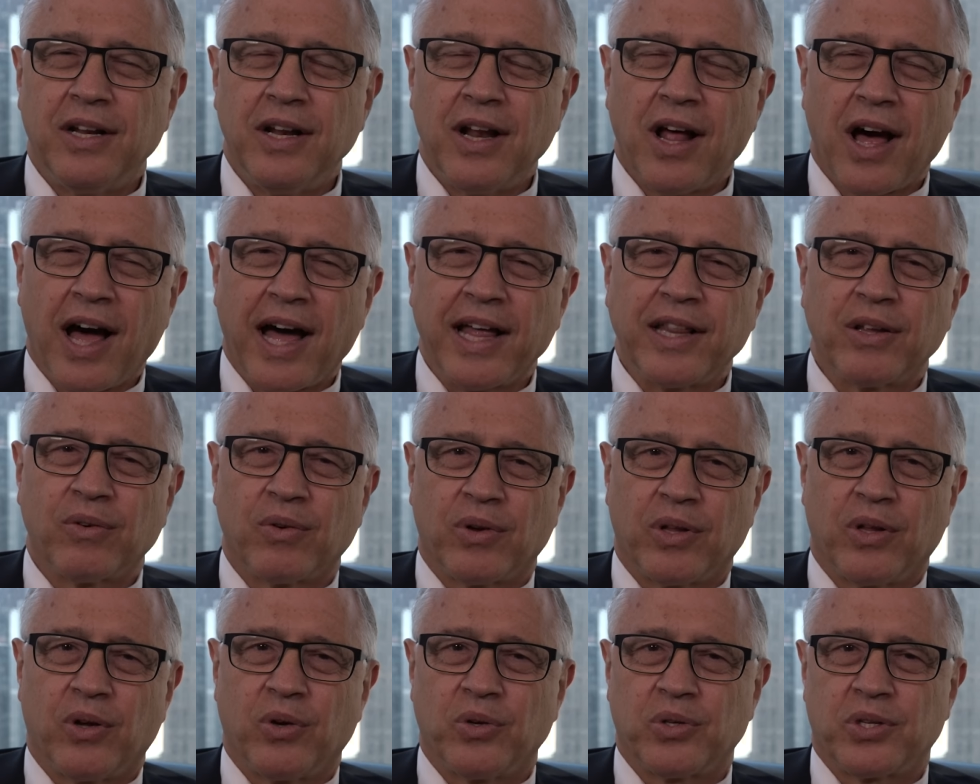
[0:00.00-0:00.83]
Neither
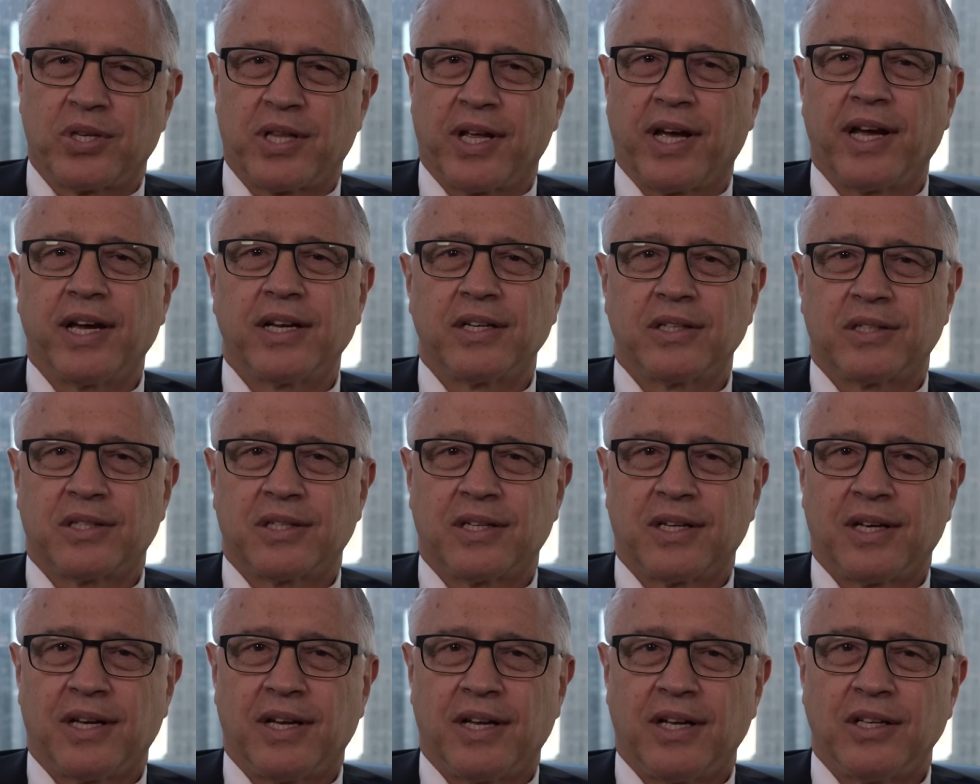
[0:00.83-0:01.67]
of those things
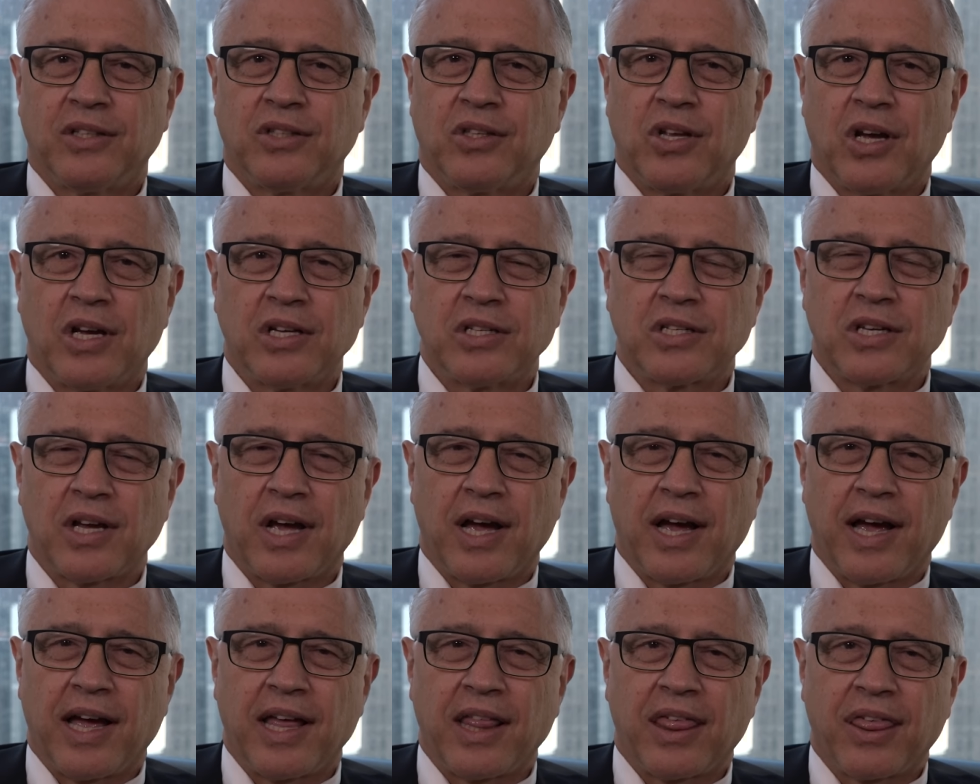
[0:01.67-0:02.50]
does
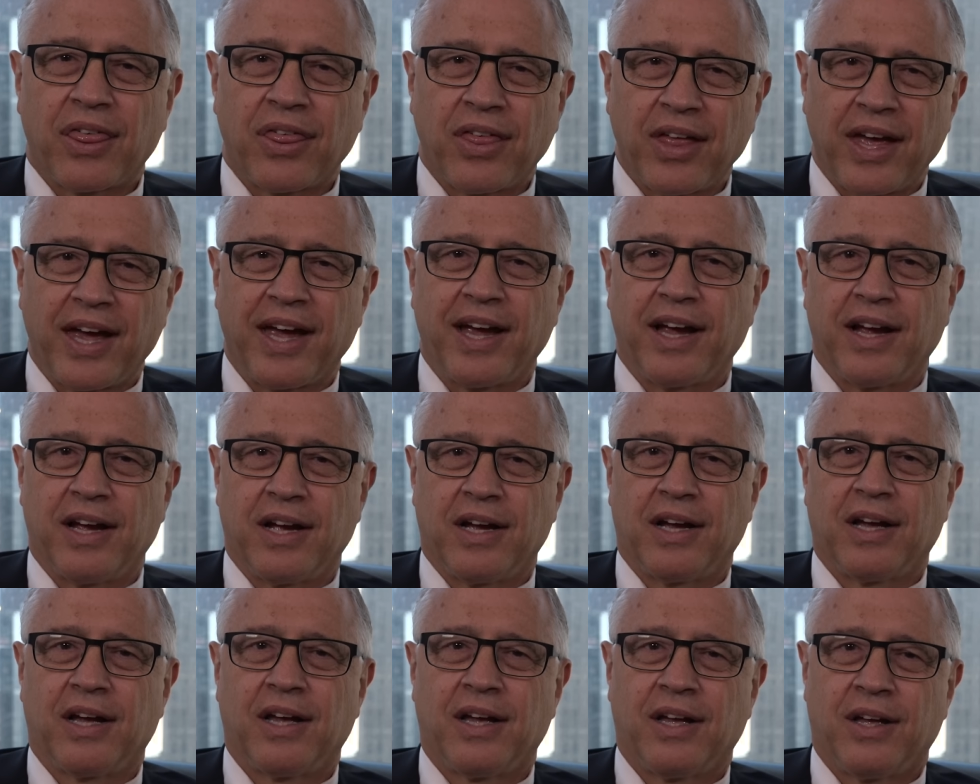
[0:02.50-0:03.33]
a
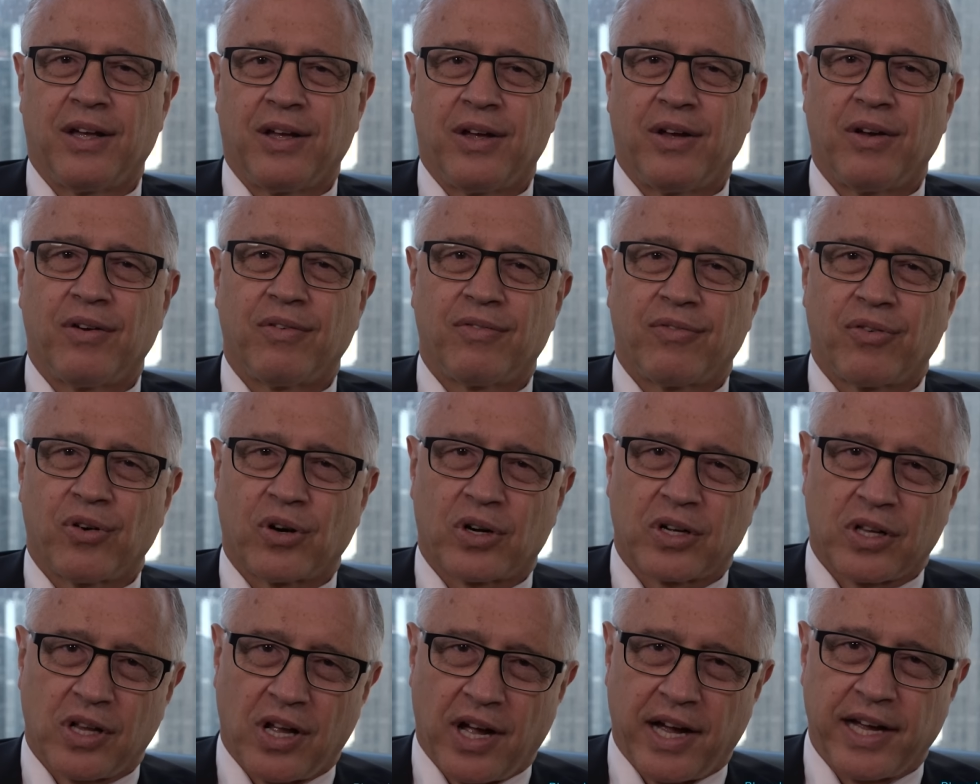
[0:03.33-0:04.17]
thing
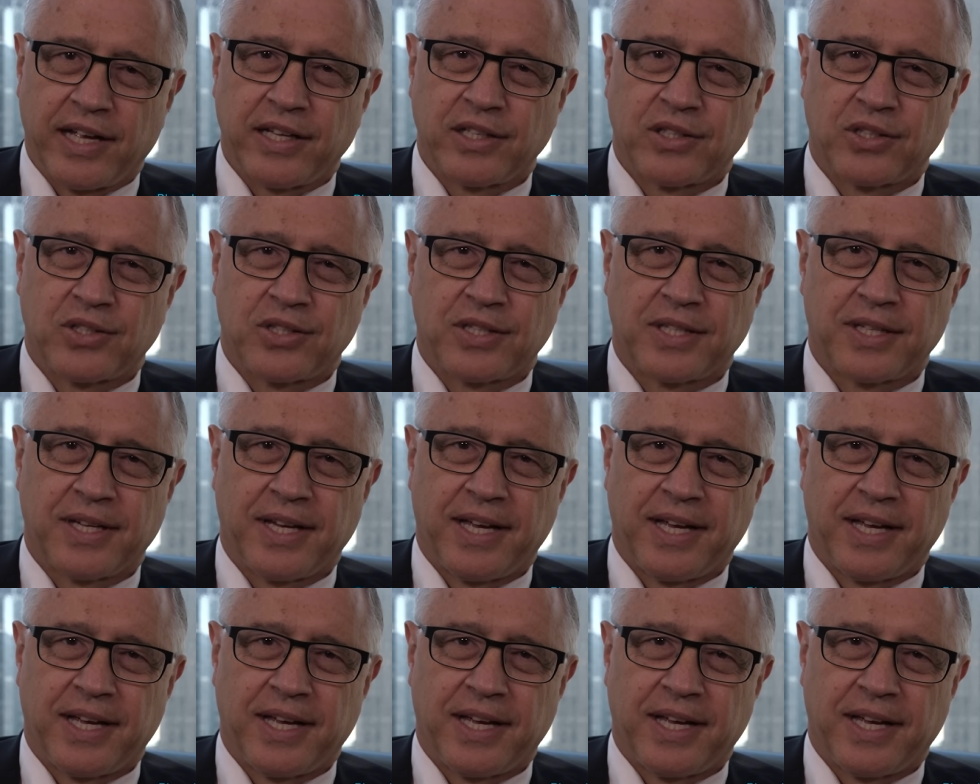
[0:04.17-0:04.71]
for clients.